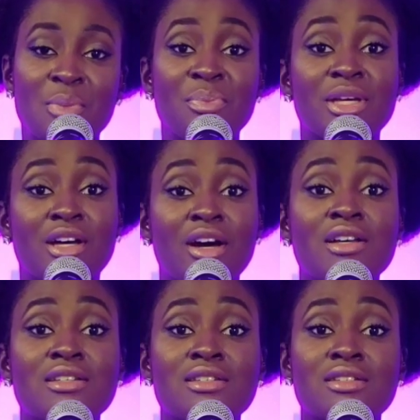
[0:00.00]

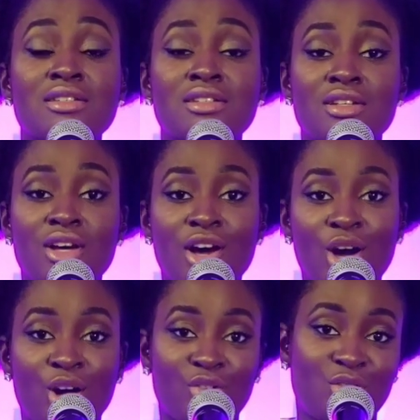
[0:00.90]
because
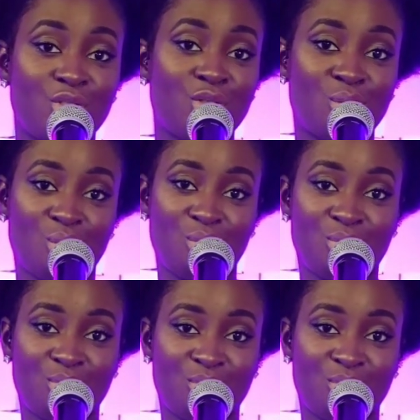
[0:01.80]
of you.